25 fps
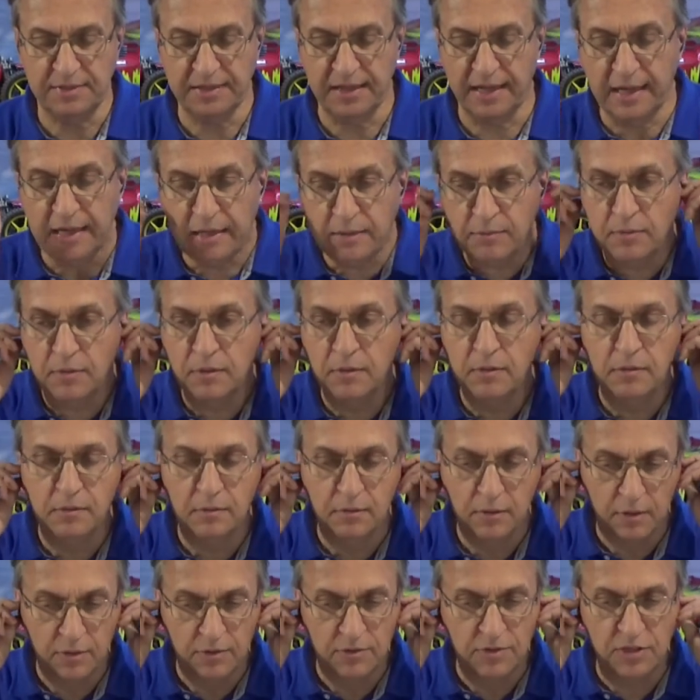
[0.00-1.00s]

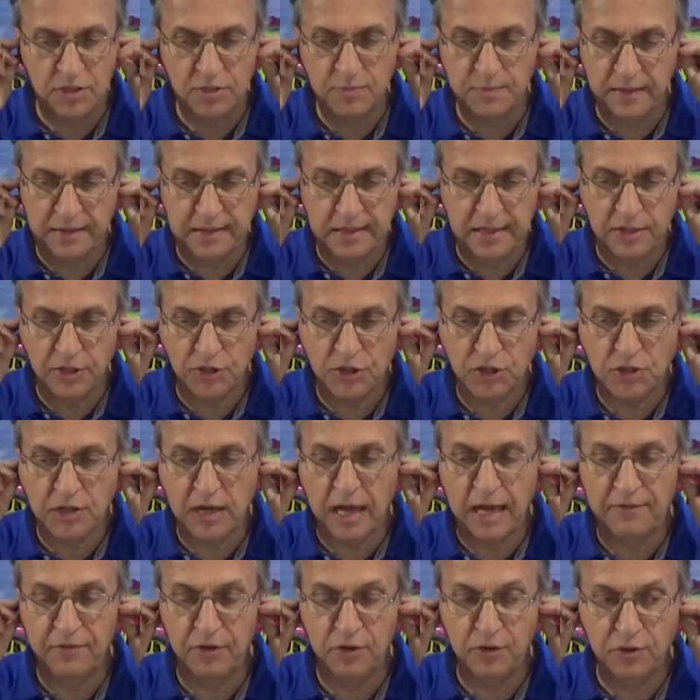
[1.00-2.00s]
time. Just making sure I
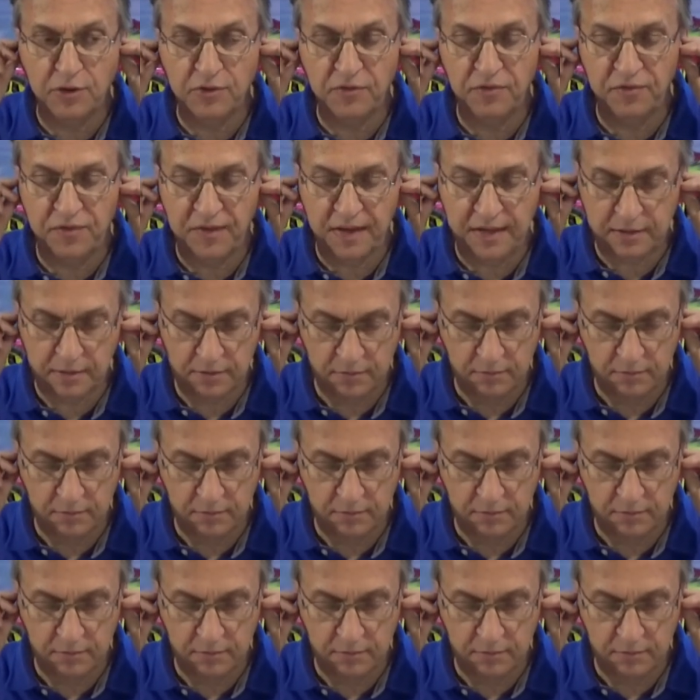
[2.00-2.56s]
have a good fit.